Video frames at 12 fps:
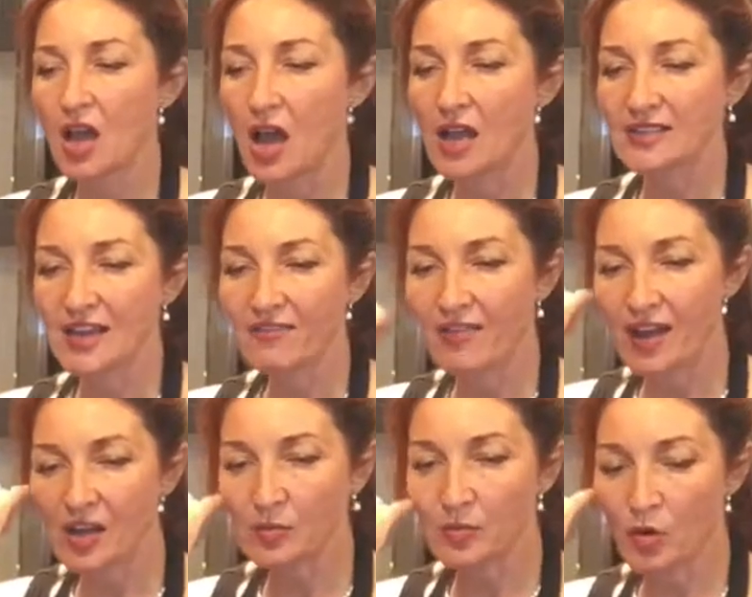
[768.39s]

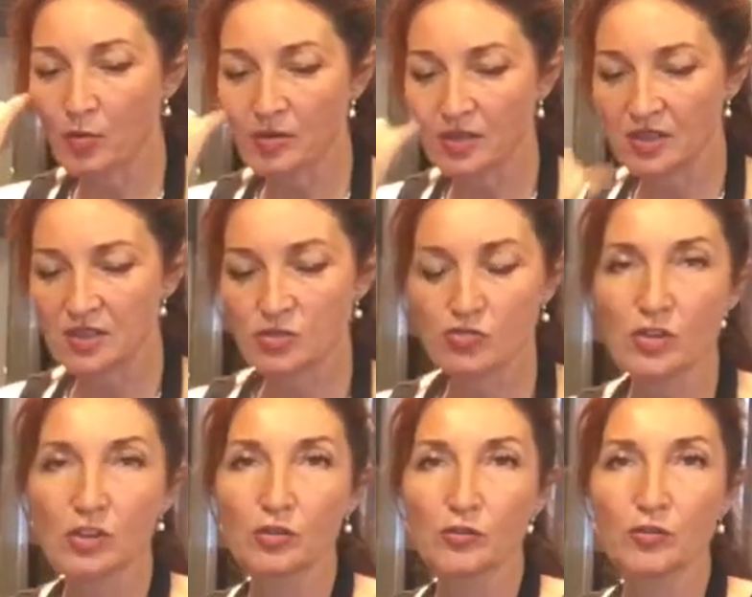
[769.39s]
antiviral properties,
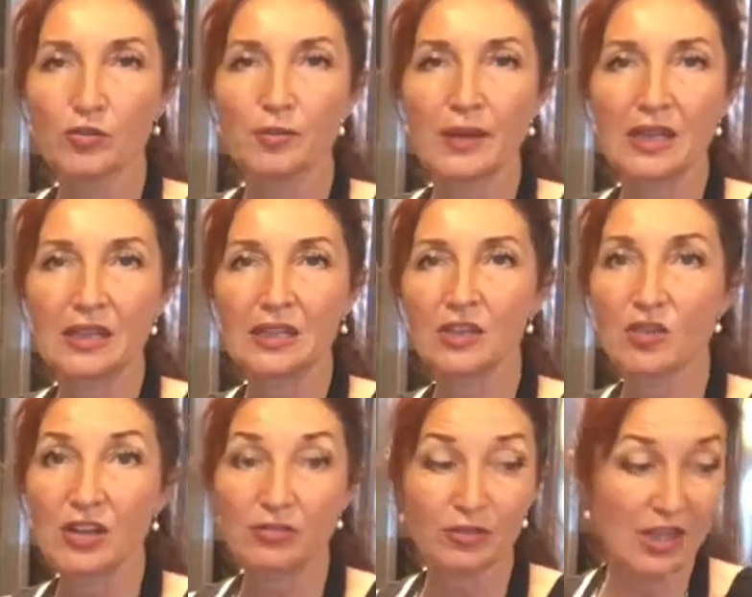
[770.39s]
really good for your belly,
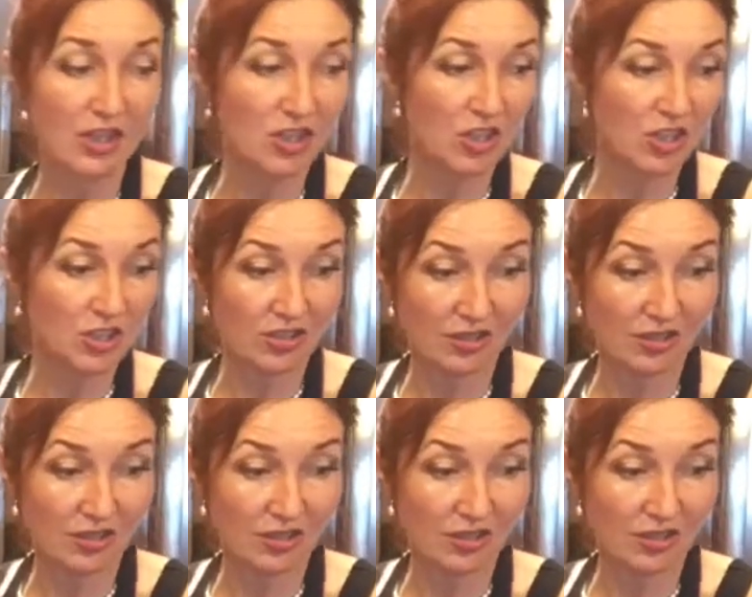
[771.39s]
great for digestion.